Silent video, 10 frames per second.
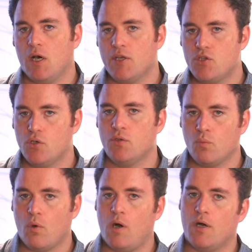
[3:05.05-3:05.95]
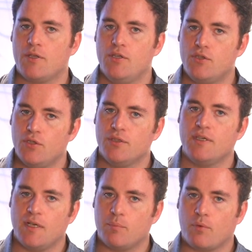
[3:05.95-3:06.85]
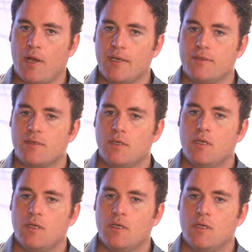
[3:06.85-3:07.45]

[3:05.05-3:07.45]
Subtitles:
He couldn't walk. He couldn't get upright.